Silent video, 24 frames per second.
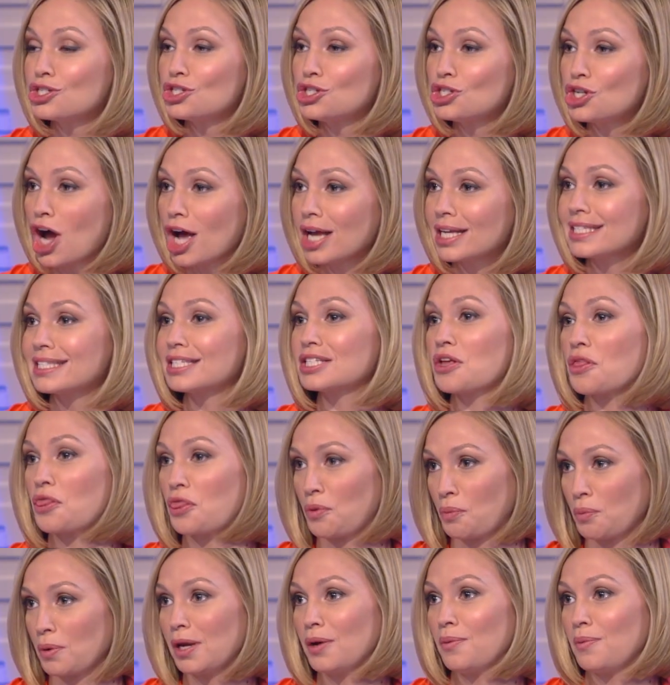just
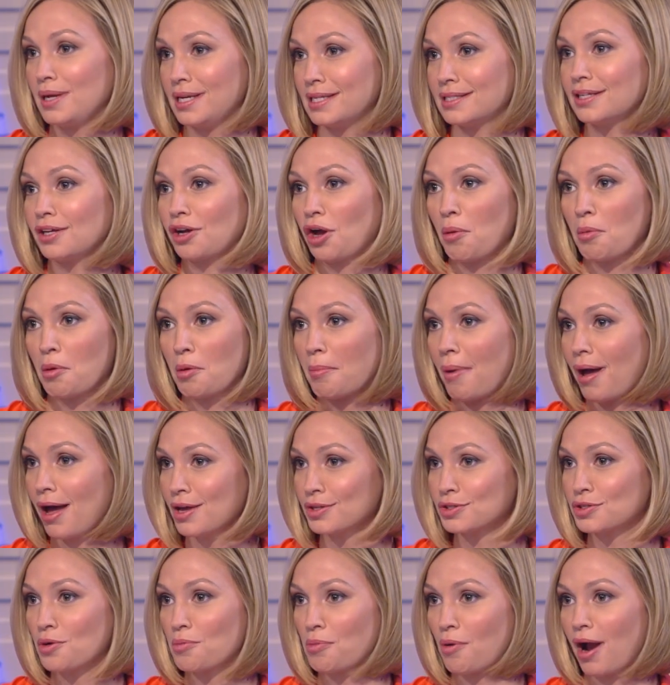three weeks ago, but Miles
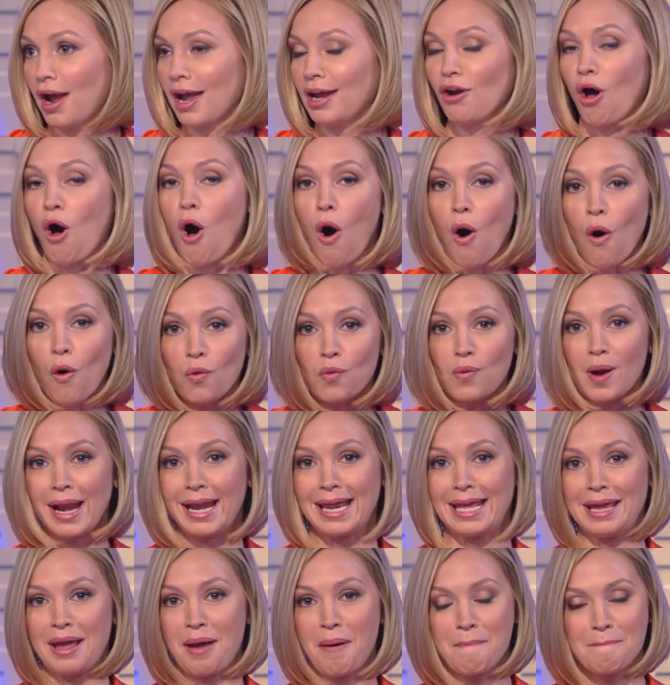O'Brien
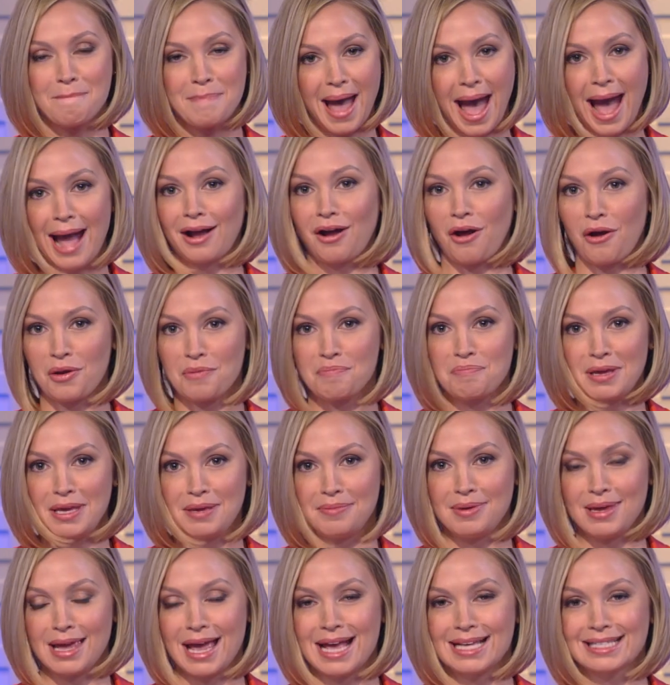already back on
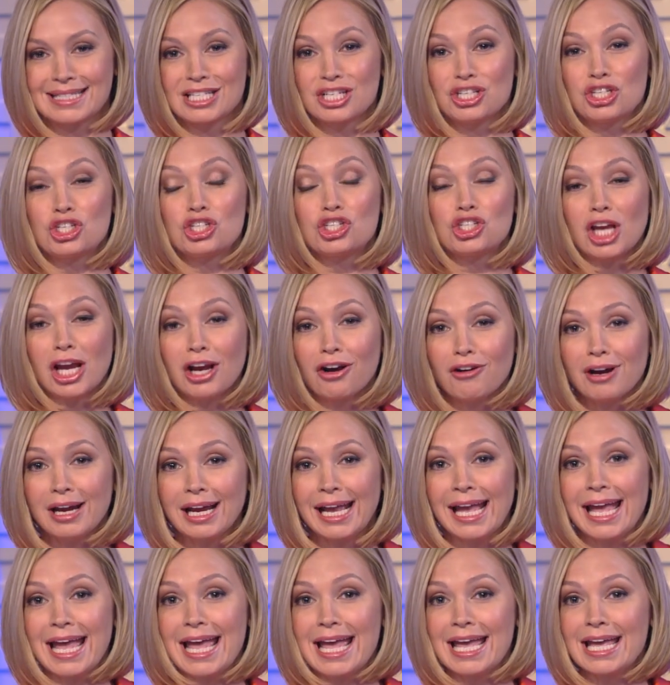PBS sharing
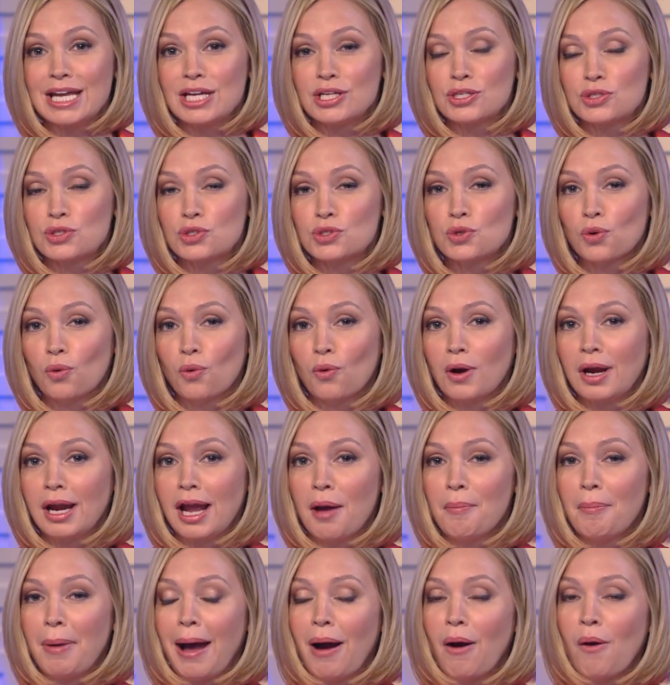his story
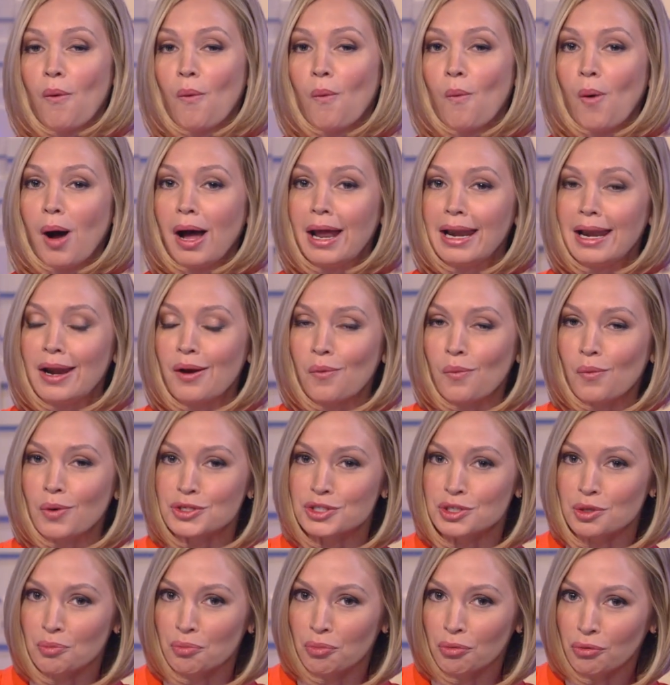about what was
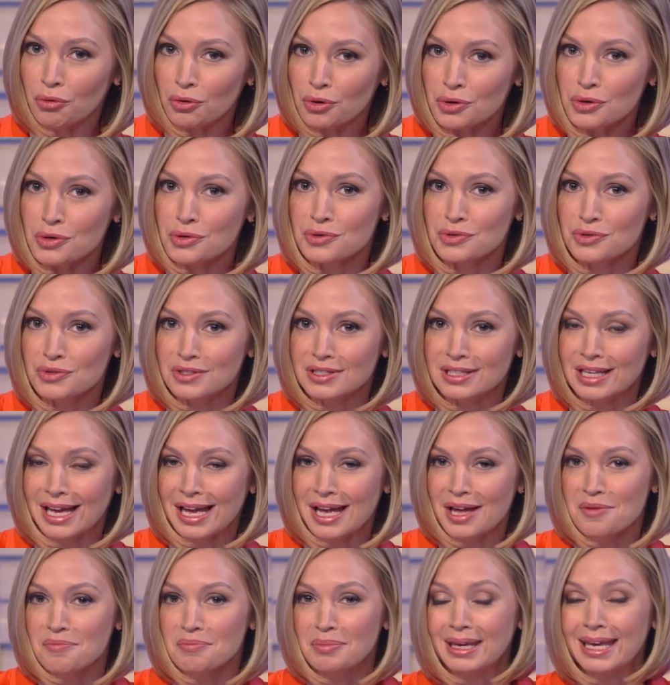a bruise
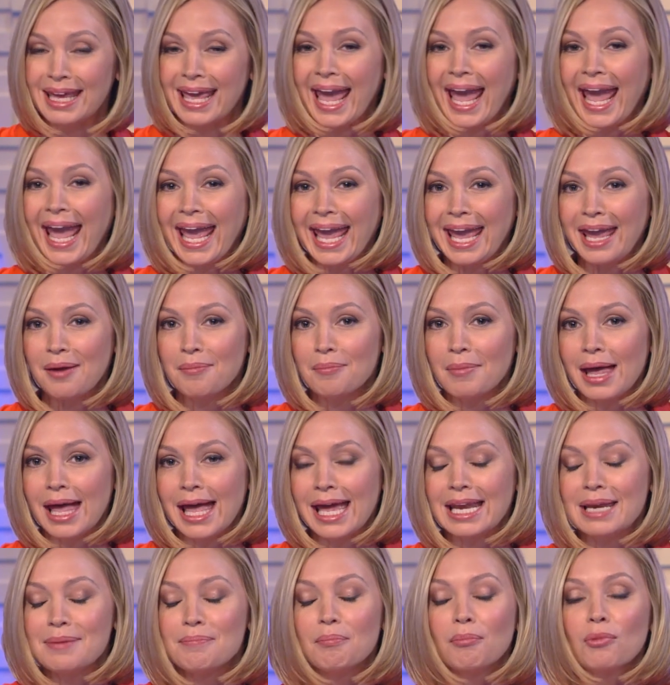became
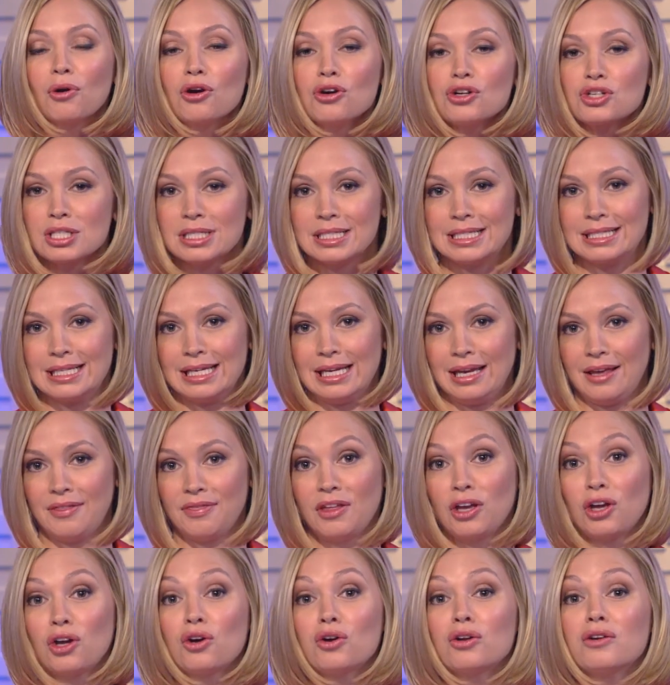an emergency
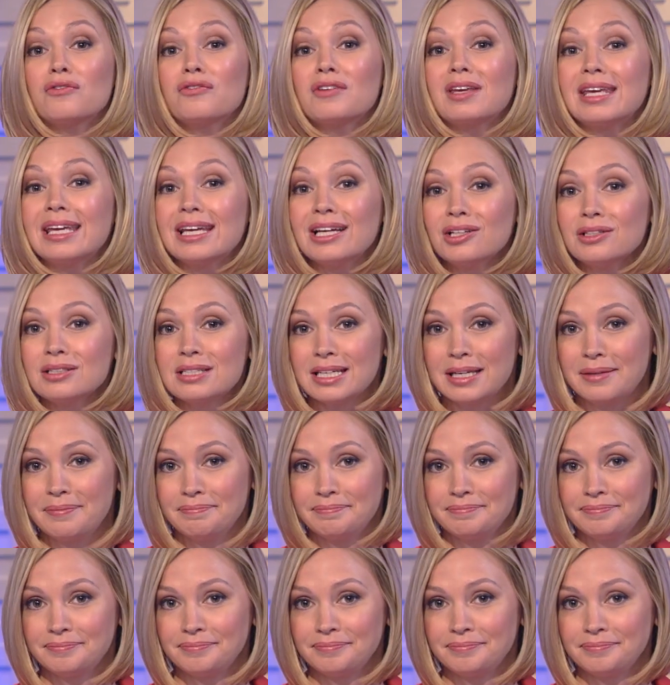that could have killed him.